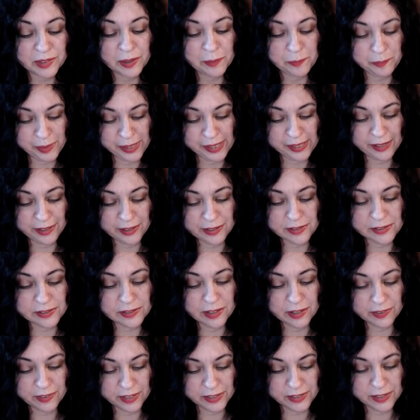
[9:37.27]
because
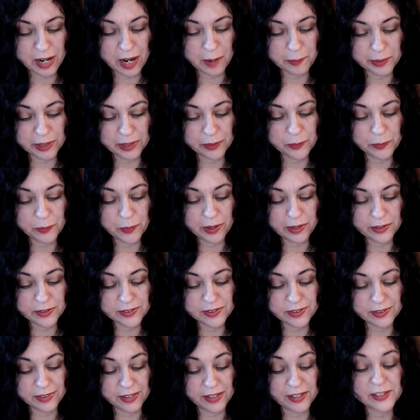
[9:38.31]
the topic
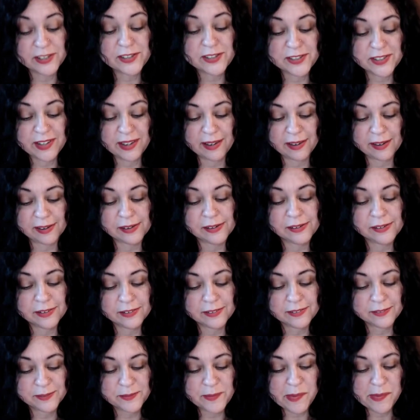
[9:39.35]
was this, and
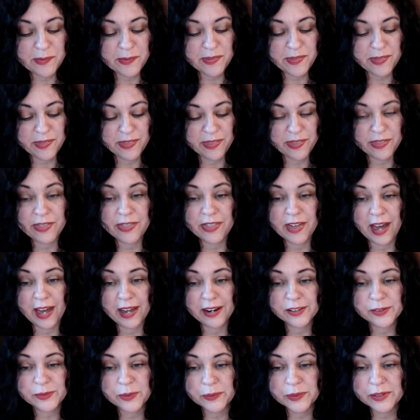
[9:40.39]
that
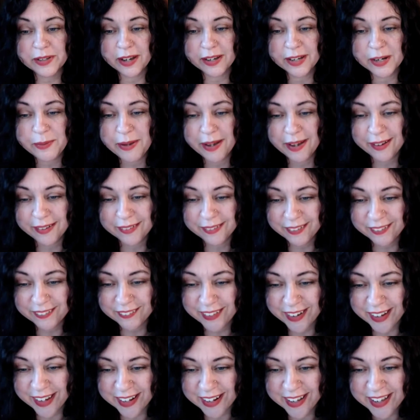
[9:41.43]
is what we're talking about. All
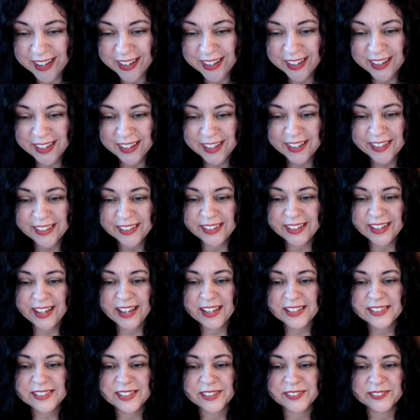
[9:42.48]
right.
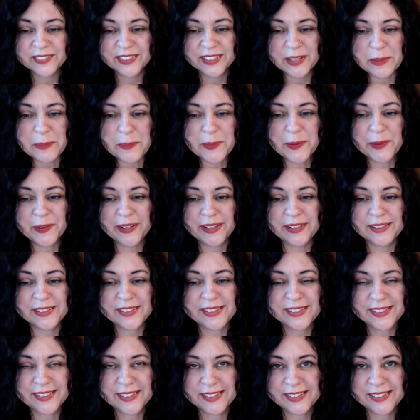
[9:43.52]
Yes, a real
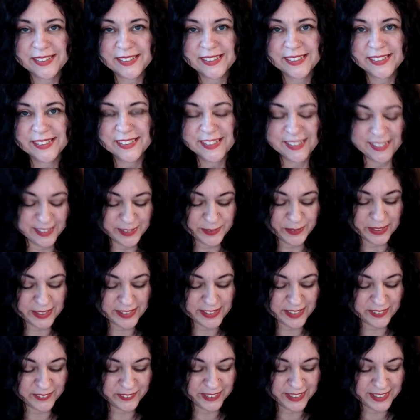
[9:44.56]
prince is what
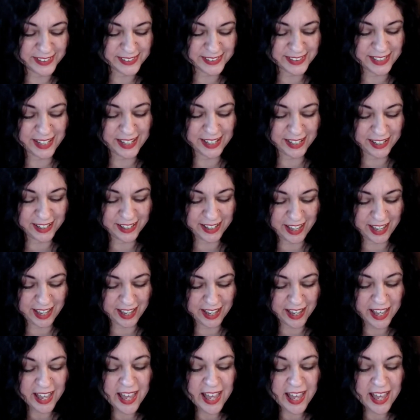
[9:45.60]
someone is saying. Okay.